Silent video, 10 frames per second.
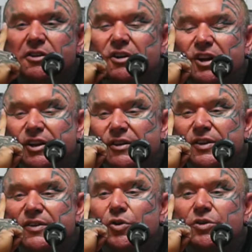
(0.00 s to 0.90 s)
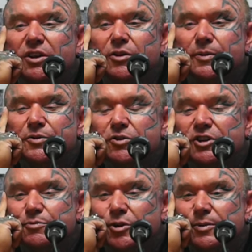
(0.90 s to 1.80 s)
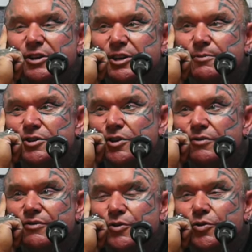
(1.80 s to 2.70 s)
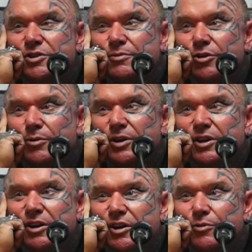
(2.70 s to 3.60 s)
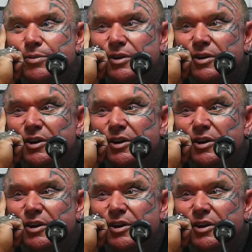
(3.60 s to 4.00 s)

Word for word: I never looked into it. I'm sure there's probably some certain foods that probably help.